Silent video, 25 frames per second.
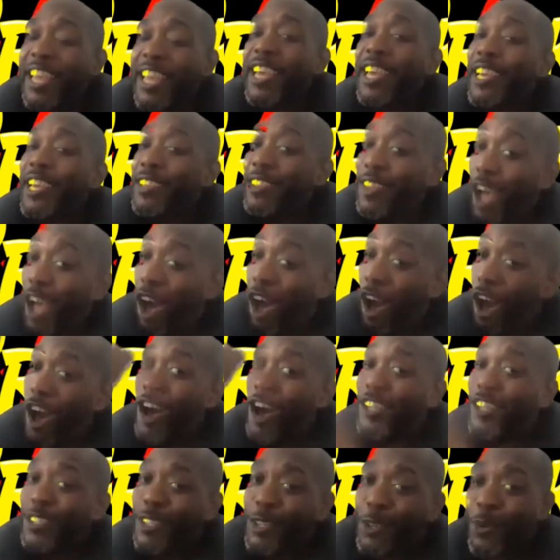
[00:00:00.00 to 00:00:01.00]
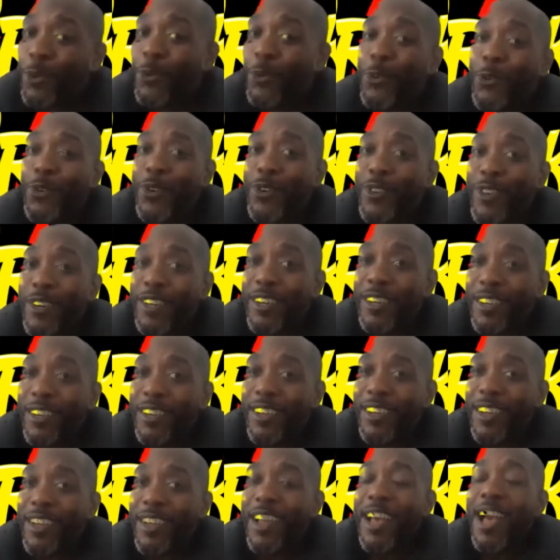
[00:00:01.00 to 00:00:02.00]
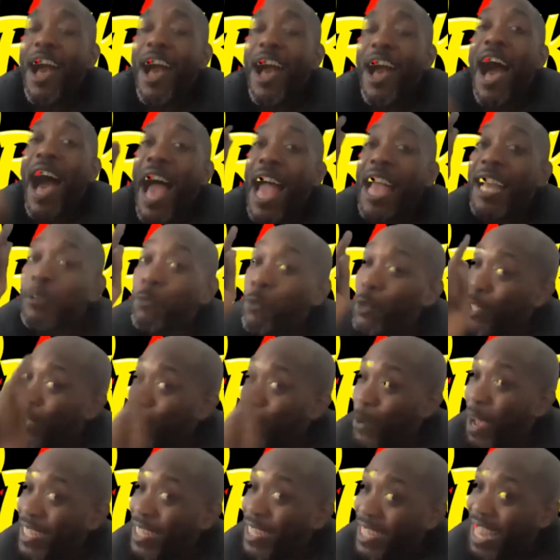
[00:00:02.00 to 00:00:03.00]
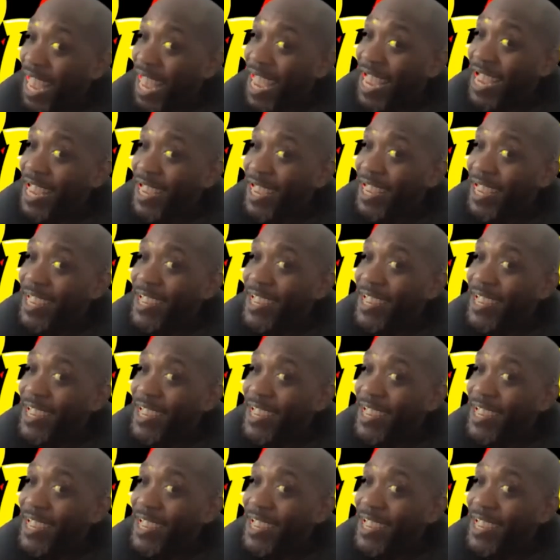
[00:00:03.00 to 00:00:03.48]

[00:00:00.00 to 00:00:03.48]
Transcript: in the article, I what did I say?